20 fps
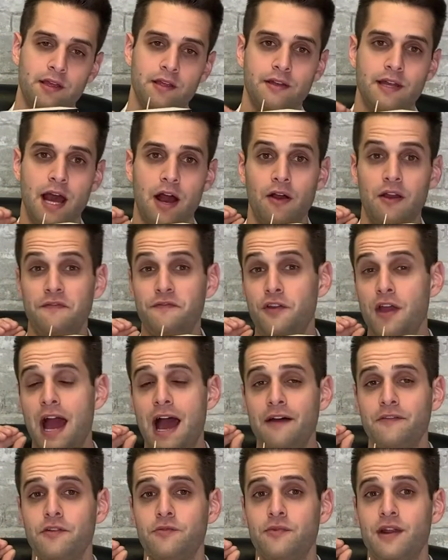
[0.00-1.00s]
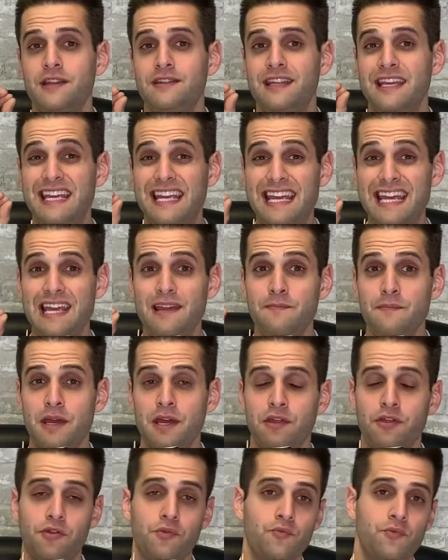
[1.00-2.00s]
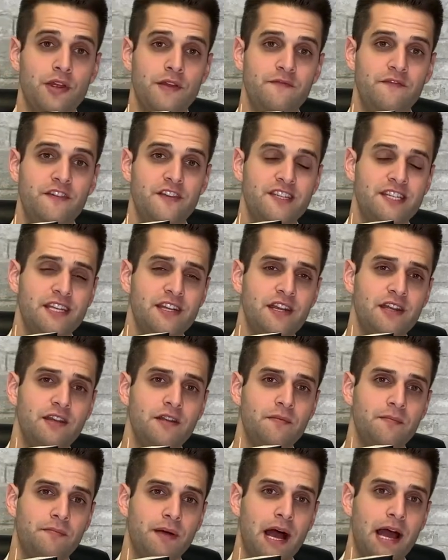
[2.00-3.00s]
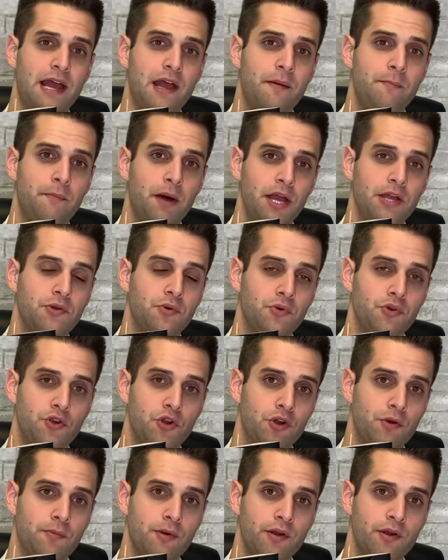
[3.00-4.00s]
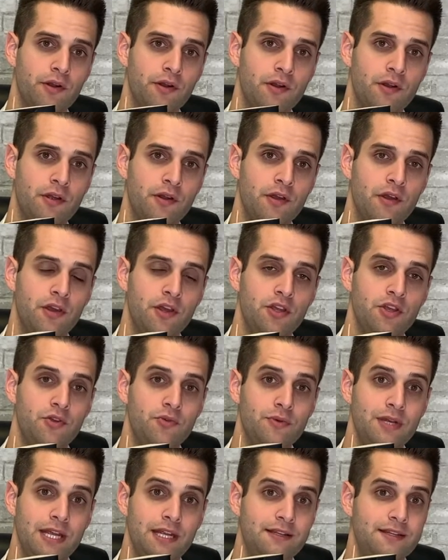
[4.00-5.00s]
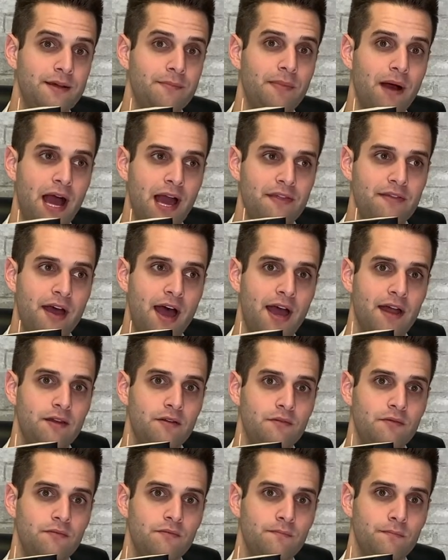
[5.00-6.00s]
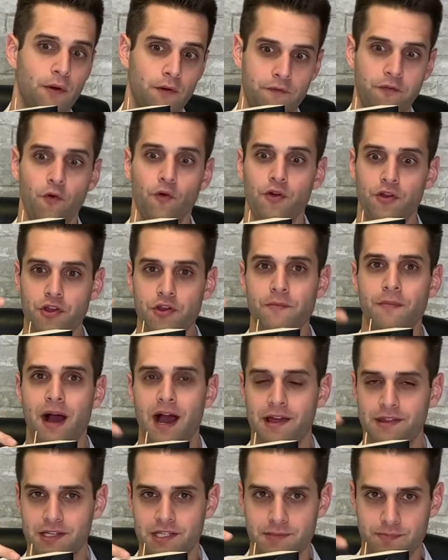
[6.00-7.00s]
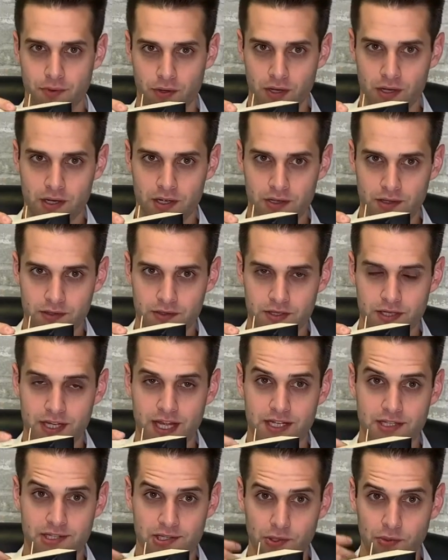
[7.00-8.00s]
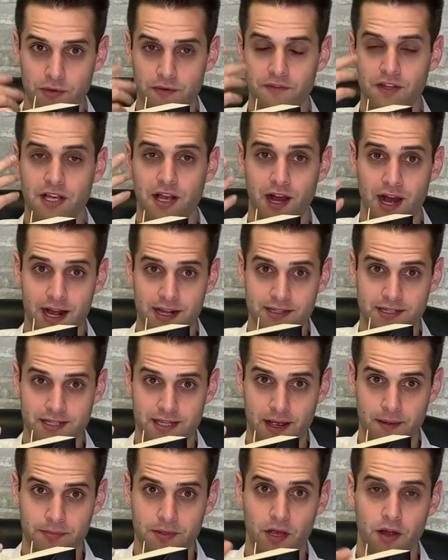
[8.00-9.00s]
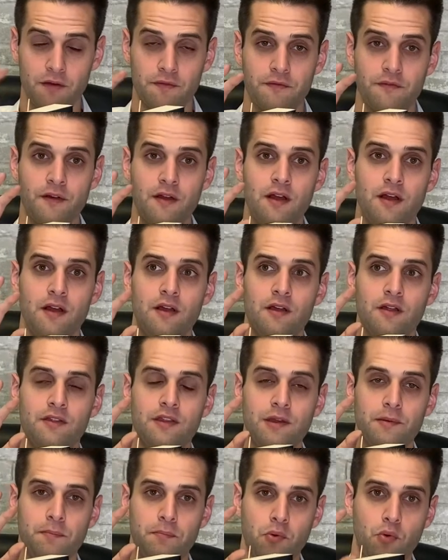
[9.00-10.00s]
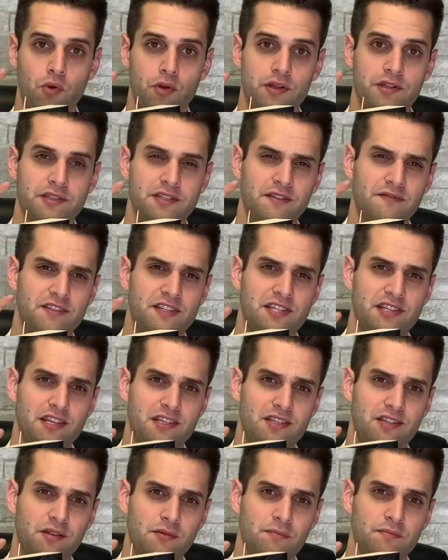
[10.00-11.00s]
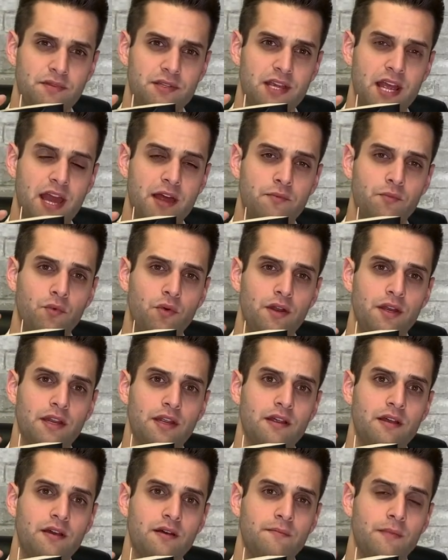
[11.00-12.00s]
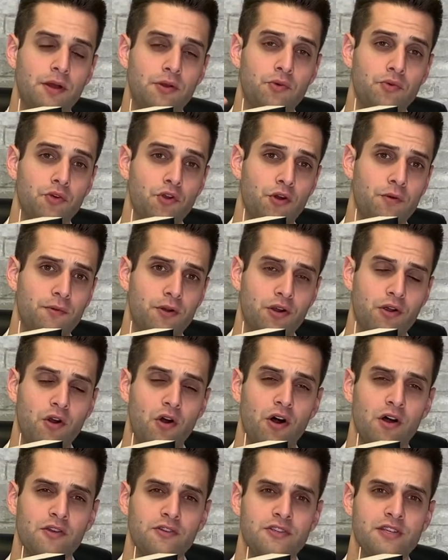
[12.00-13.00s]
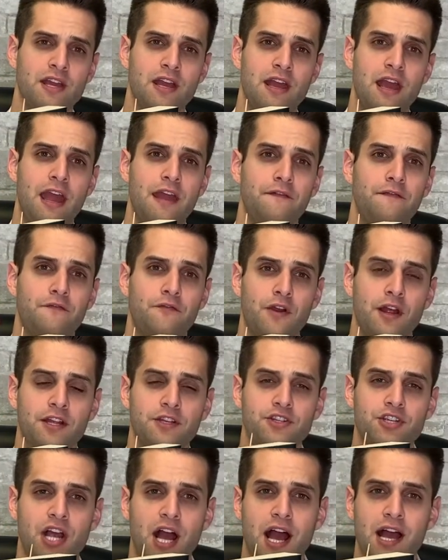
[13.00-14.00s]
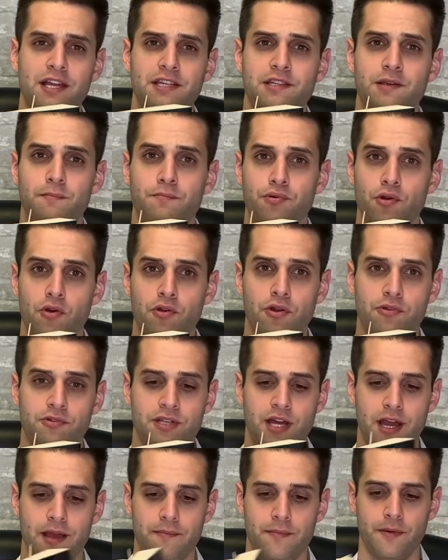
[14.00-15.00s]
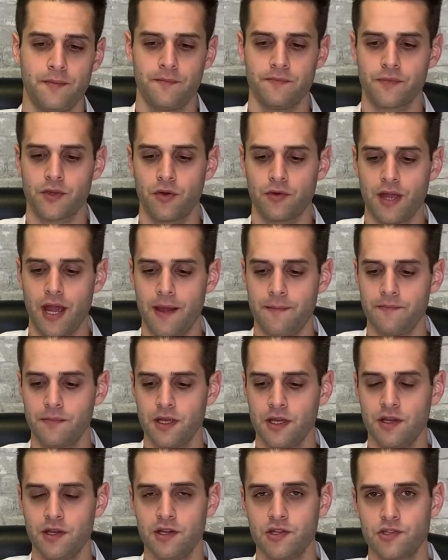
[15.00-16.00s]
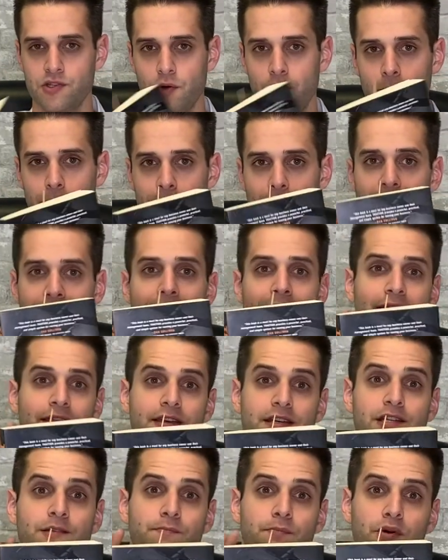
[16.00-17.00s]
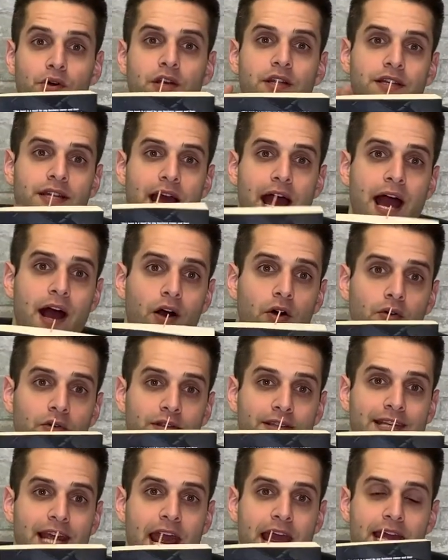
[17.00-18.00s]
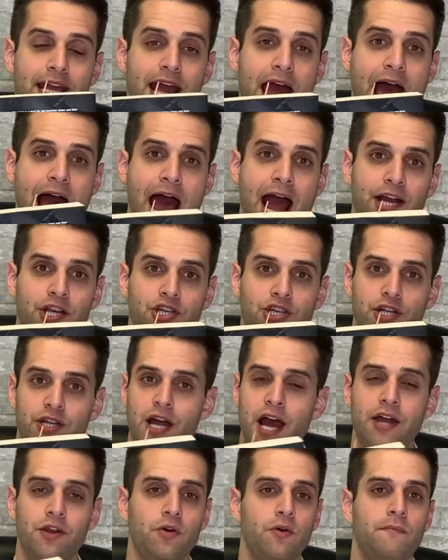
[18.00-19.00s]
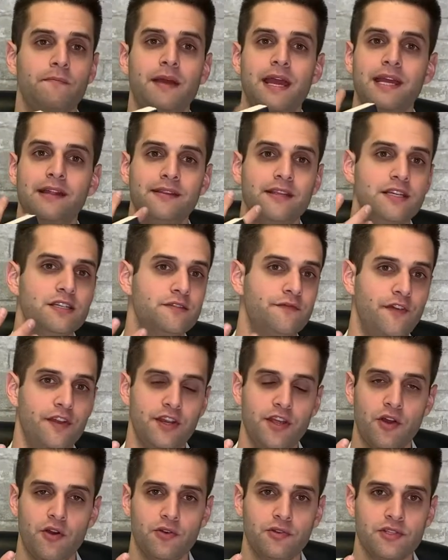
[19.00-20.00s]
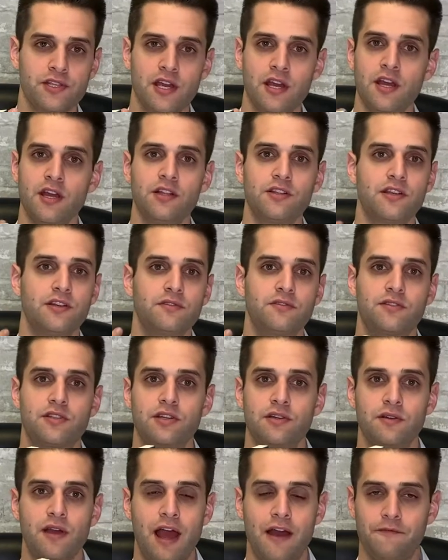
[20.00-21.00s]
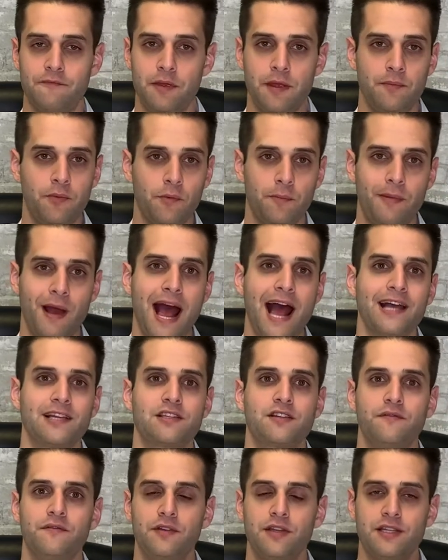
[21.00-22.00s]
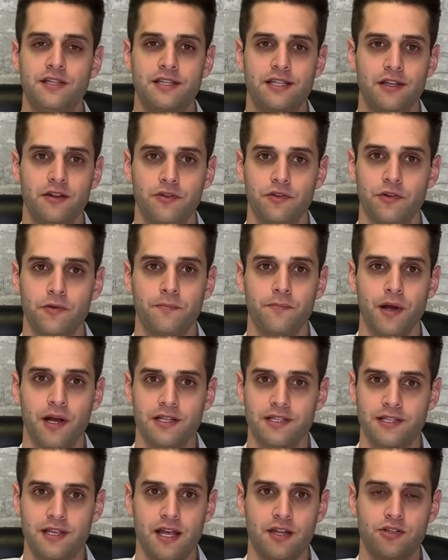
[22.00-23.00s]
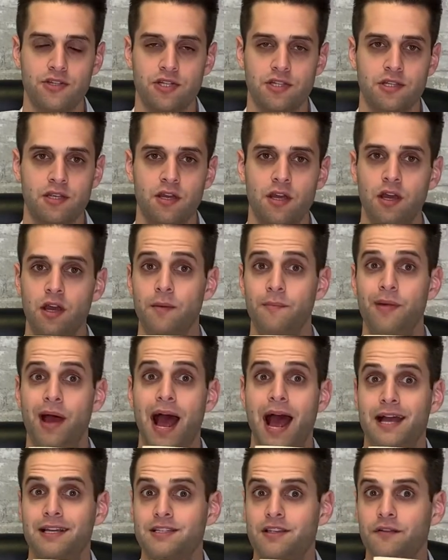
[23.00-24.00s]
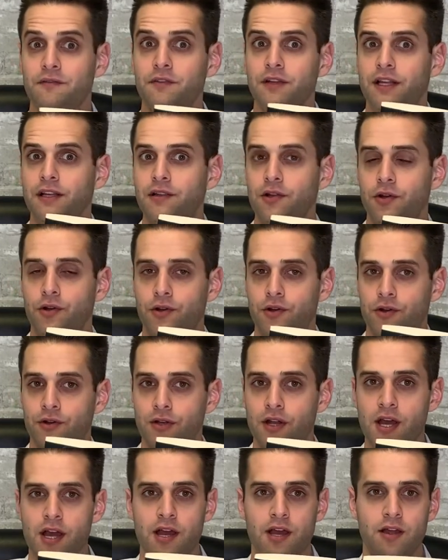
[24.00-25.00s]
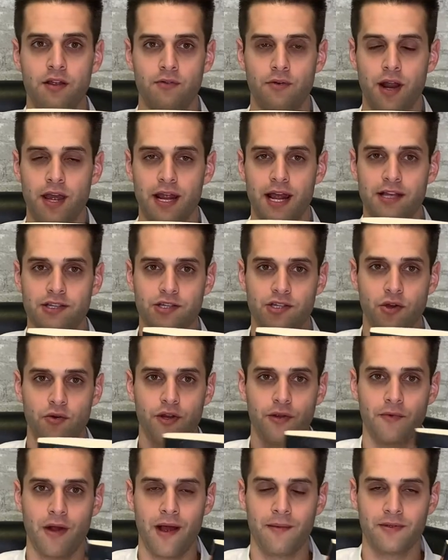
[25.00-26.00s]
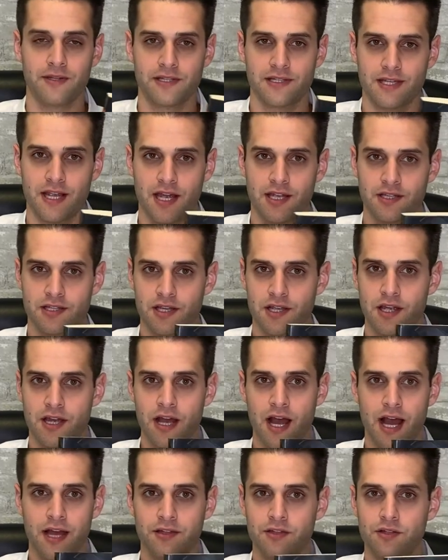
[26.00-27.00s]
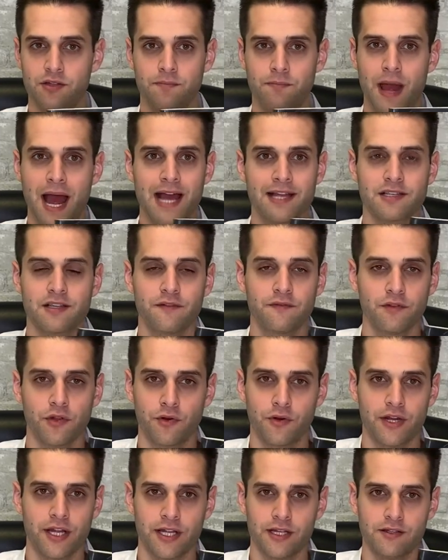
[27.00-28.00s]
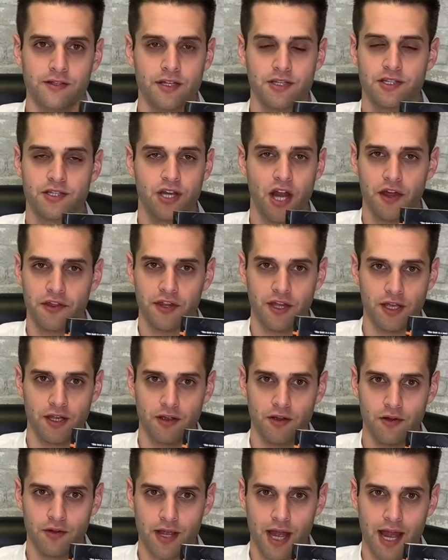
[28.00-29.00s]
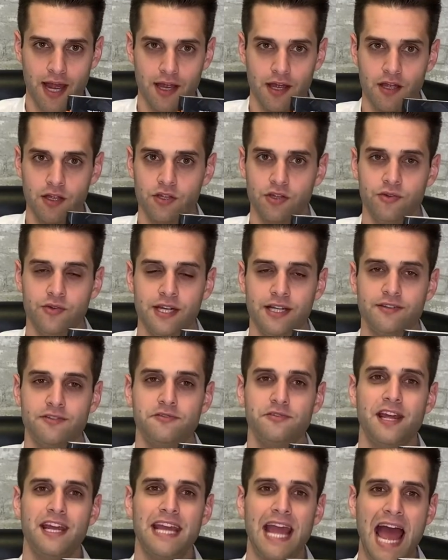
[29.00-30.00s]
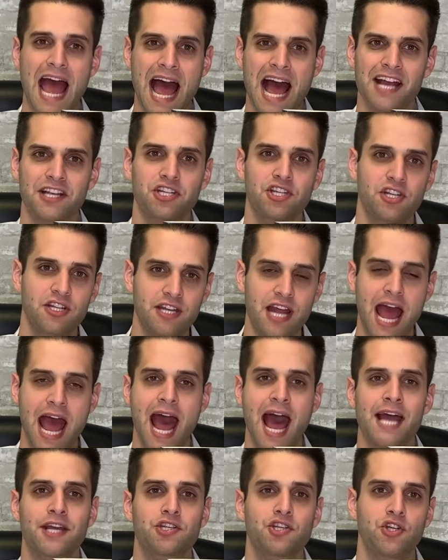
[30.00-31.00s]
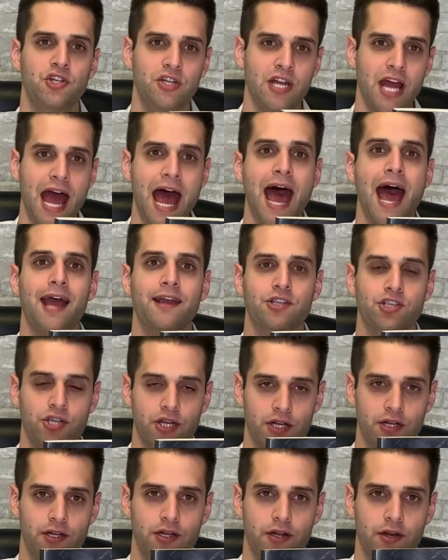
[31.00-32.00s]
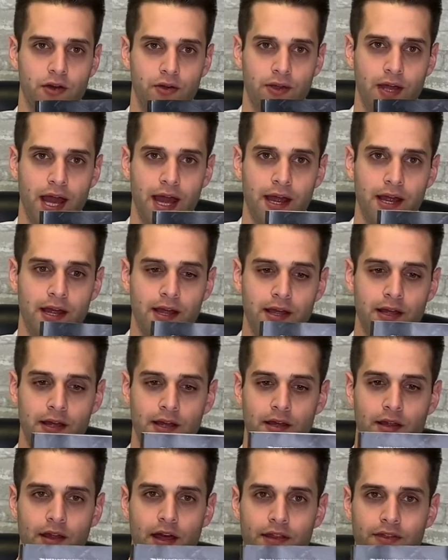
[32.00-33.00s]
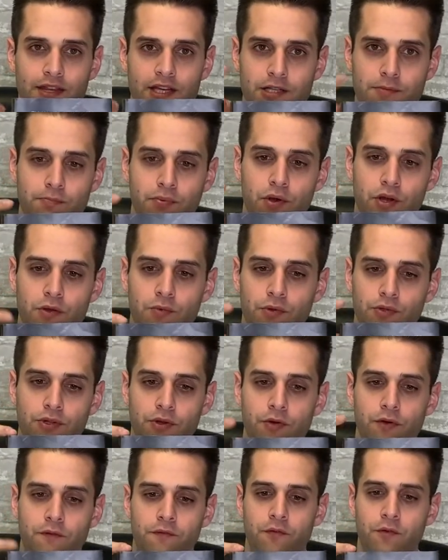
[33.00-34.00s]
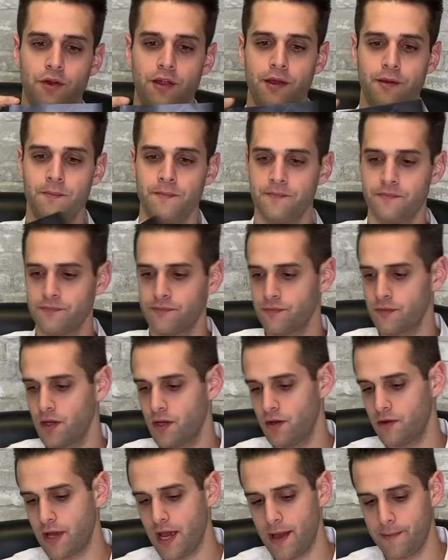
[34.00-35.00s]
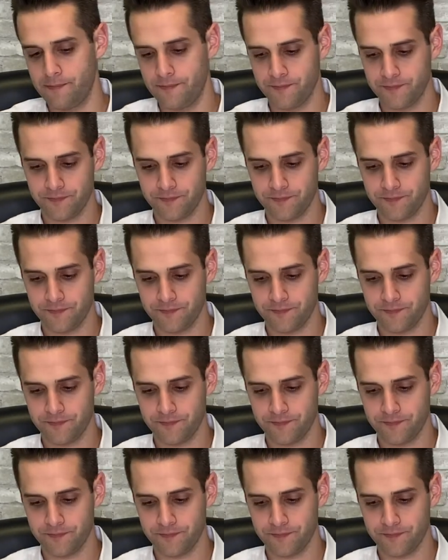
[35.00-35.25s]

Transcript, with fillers: Now, if you haven't read the E-Myth Revisited by Michael Gerber, you need to buy that before you buy this book, to get sold of the concept of the importance of systems and what Michael Gerber calls a franchise prototype, okay? So buy this book now, take action. I don't make these videos to, to have people passively sit on their butts and just passively learn, right? As Tony Robbins says, passive learning does nothing, okay? You need to take action, action, action, okay? And this book will do it for you, okay?